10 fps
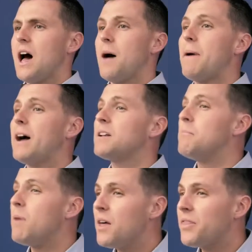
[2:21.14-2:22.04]
About a
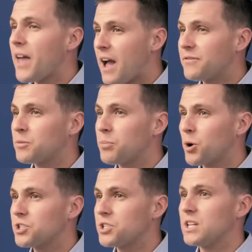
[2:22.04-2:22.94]
month after
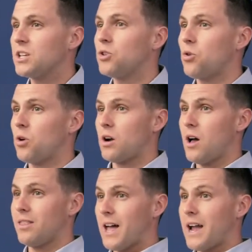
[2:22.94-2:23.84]
purchasing your
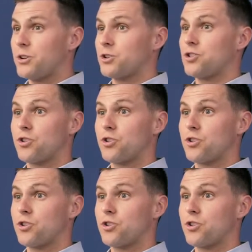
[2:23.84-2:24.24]
aligners,